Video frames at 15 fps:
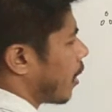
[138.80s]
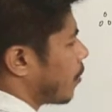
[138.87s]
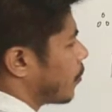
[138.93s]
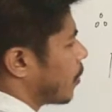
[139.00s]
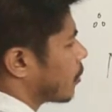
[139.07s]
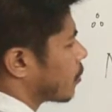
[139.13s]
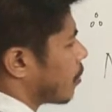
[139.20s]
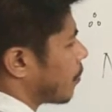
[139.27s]
f
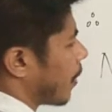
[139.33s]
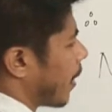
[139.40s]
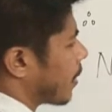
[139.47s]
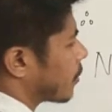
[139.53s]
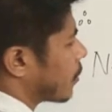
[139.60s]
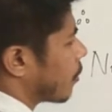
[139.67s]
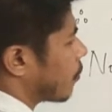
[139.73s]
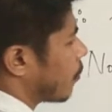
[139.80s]
dash of
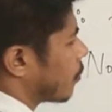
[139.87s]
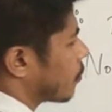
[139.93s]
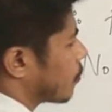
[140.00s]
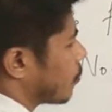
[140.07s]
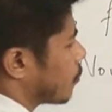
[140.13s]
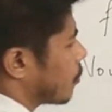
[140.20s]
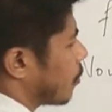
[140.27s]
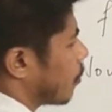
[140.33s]
x equals
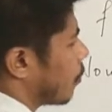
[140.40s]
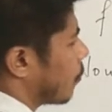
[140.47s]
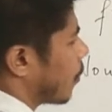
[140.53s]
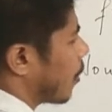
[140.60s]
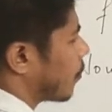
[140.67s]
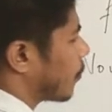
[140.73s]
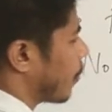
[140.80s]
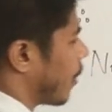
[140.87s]
to 0 we
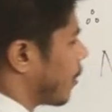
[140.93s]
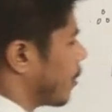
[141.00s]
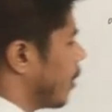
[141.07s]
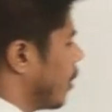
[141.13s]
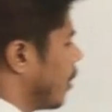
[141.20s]
have to write.